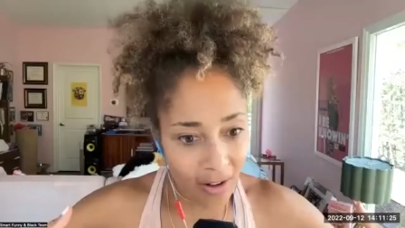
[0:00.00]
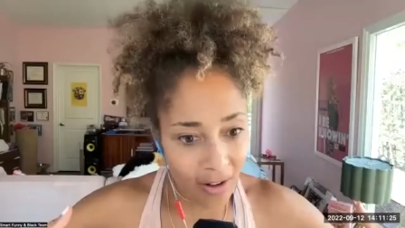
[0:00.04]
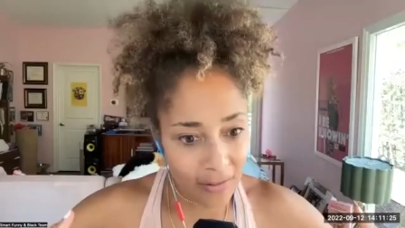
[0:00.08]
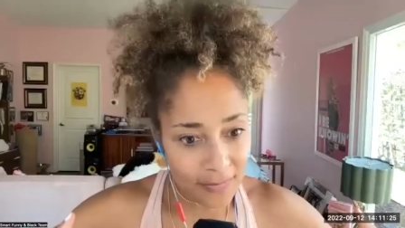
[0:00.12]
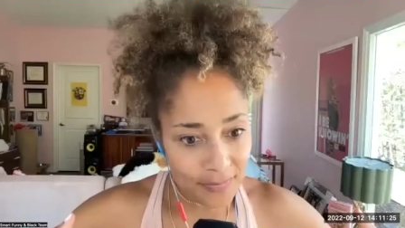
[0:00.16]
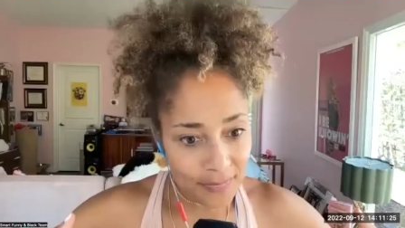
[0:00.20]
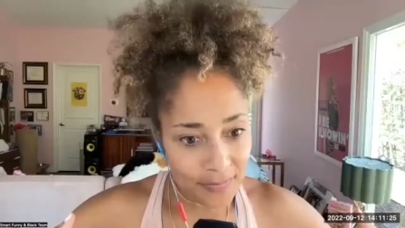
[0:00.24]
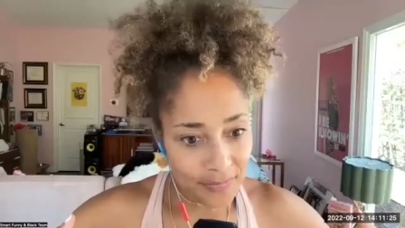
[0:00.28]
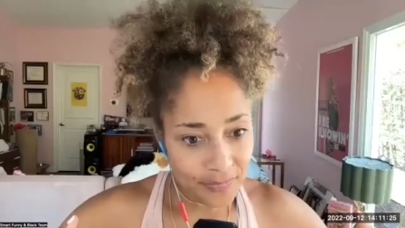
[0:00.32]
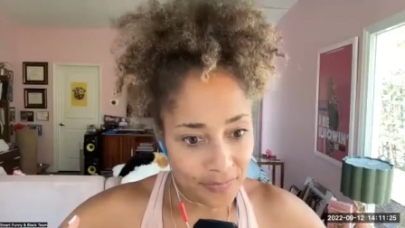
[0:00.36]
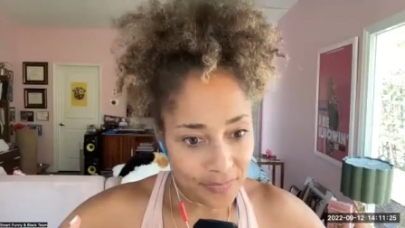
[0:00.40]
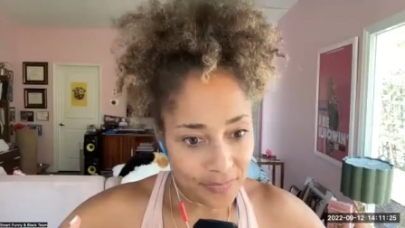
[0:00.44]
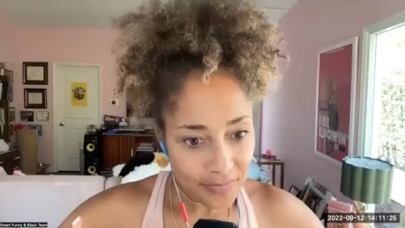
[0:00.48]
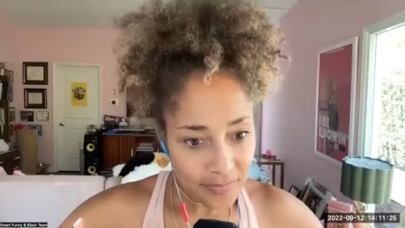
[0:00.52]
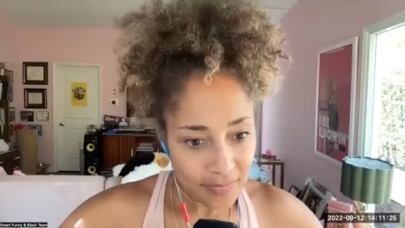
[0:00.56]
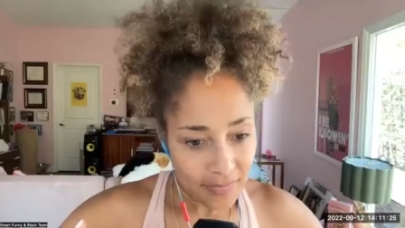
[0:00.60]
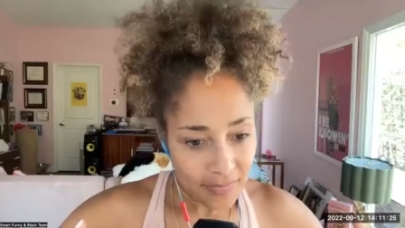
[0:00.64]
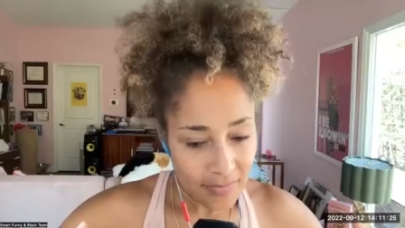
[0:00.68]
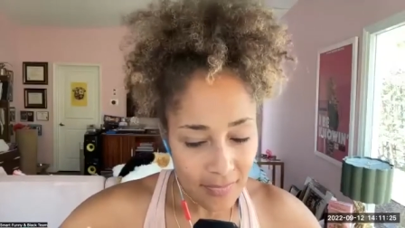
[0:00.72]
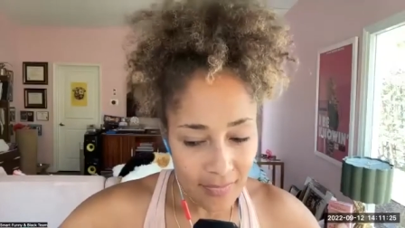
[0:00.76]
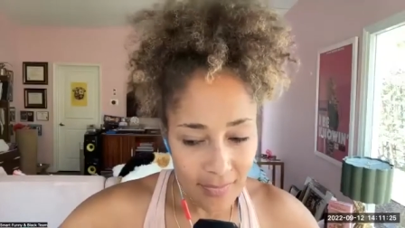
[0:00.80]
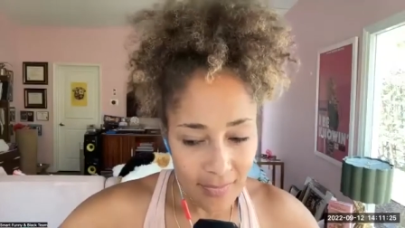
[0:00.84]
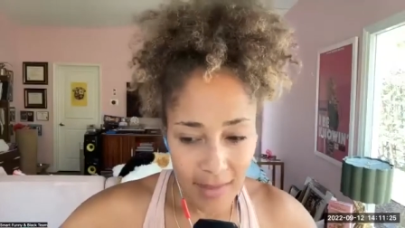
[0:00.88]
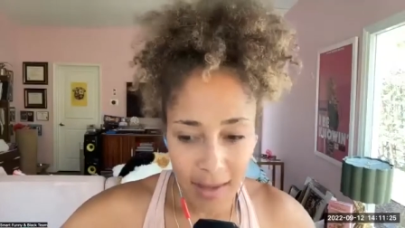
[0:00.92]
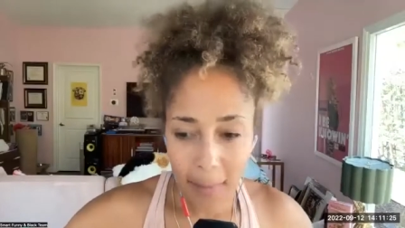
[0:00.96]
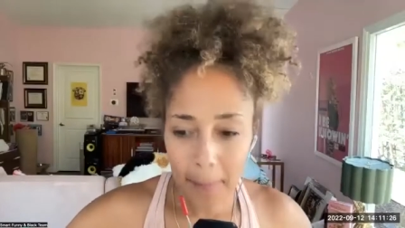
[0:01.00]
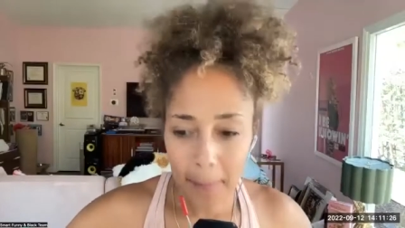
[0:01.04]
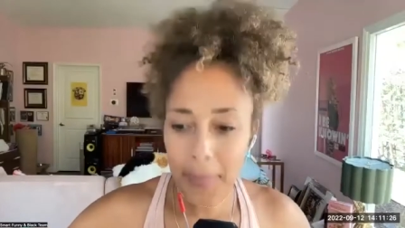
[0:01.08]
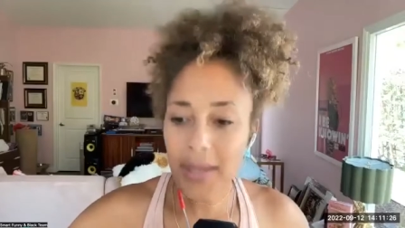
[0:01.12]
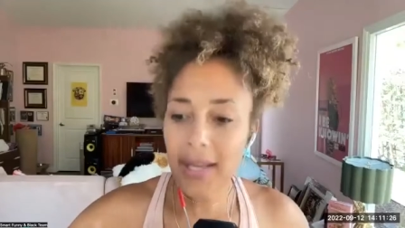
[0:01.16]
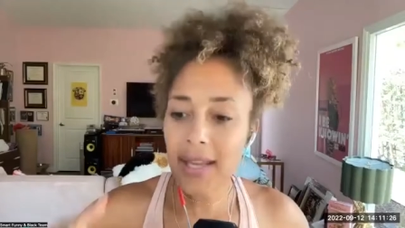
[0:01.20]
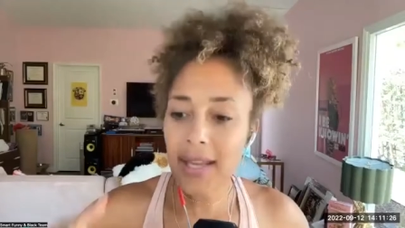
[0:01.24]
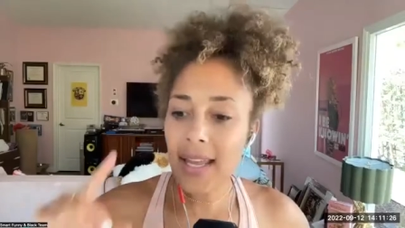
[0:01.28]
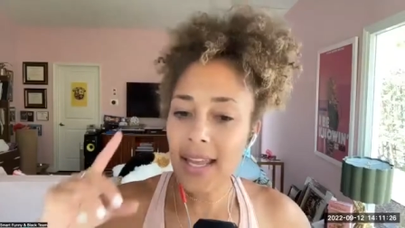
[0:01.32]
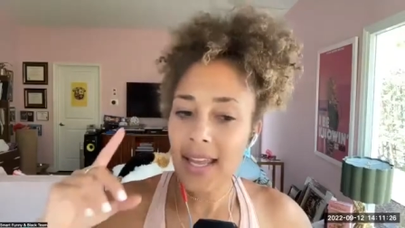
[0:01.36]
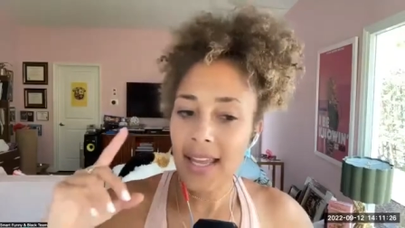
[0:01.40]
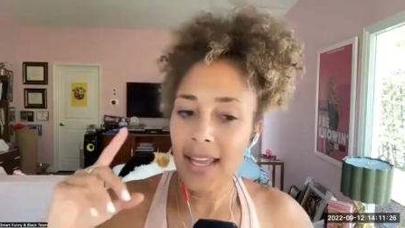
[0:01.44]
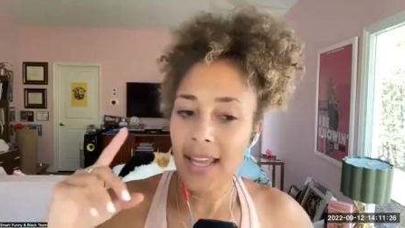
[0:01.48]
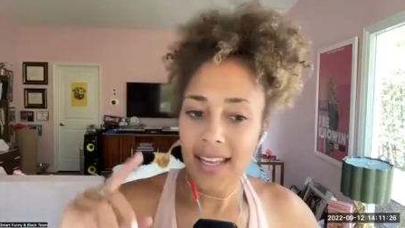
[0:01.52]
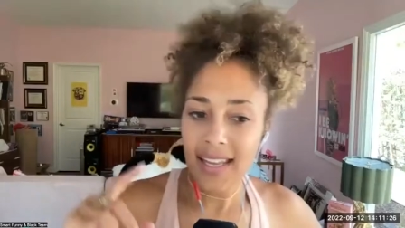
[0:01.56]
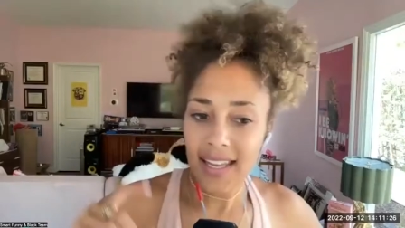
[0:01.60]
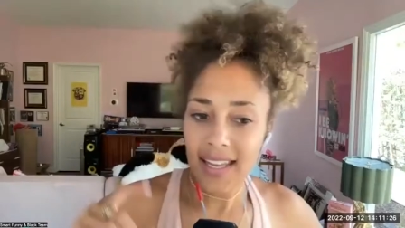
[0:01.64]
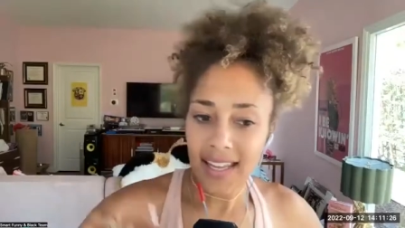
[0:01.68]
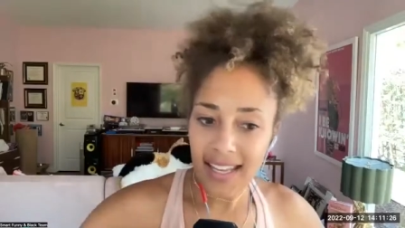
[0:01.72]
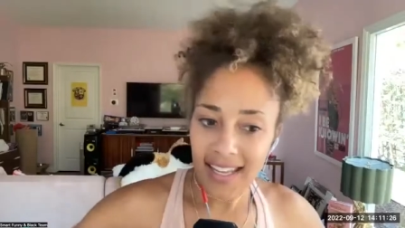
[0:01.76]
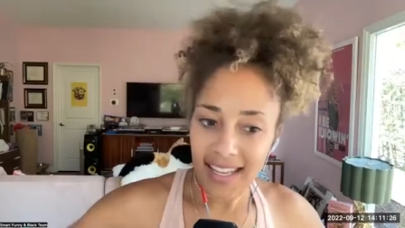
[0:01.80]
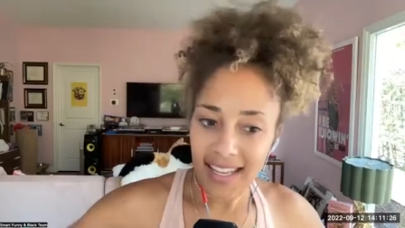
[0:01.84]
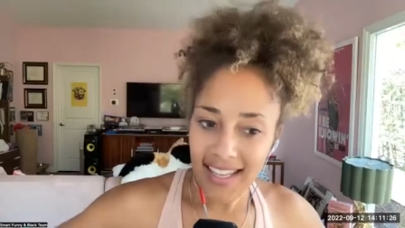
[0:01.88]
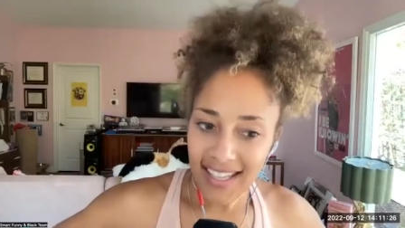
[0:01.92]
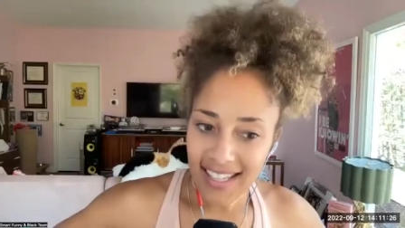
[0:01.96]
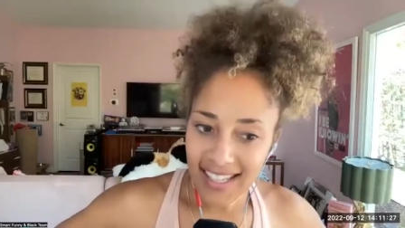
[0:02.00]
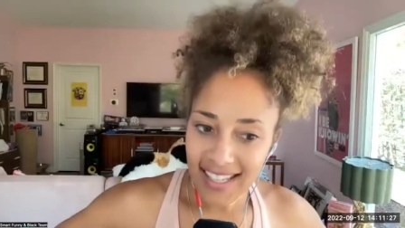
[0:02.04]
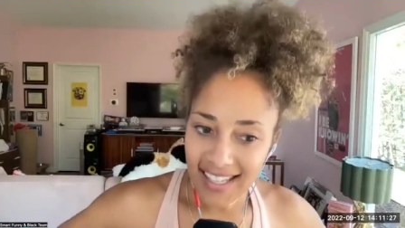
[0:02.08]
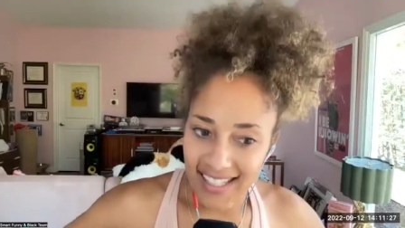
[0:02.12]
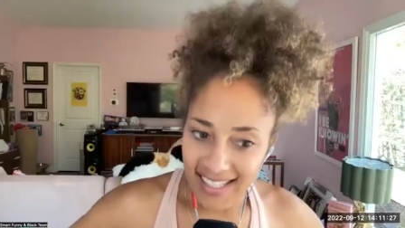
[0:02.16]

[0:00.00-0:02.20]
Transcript: That kind of energy is,